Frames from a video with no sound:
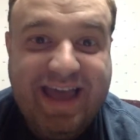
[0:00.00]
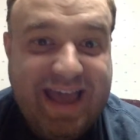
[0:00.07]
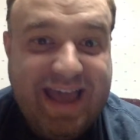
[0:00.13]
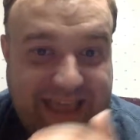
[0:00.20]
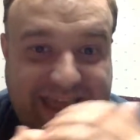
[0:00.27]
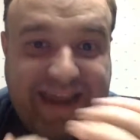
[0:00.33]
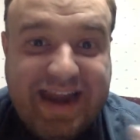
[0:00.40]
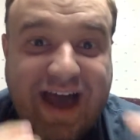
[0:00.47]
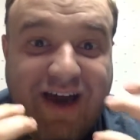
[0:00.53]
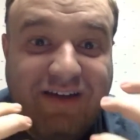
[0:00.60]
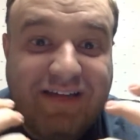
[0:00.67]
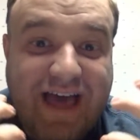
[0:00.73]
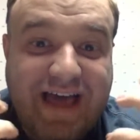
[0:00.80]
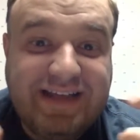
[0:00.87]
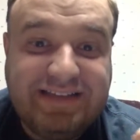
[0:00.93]
he
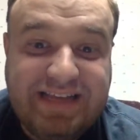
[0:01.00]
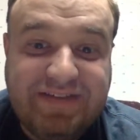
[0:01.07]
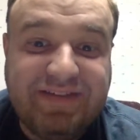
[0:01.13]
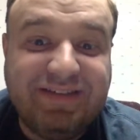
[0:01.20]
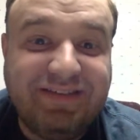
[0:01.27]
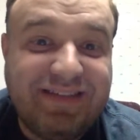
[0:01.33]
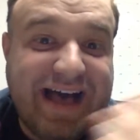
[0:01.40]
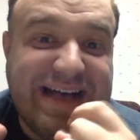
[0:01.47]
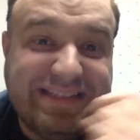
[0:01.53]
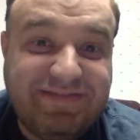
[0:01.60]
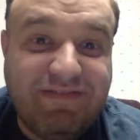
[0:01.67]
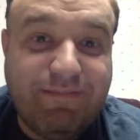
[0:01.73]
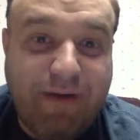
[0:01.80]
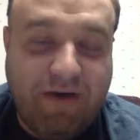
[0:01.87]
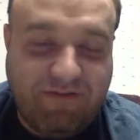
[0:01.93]
now has even less
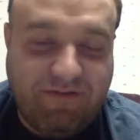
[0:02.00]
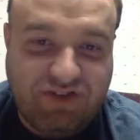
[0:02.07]
of a buffer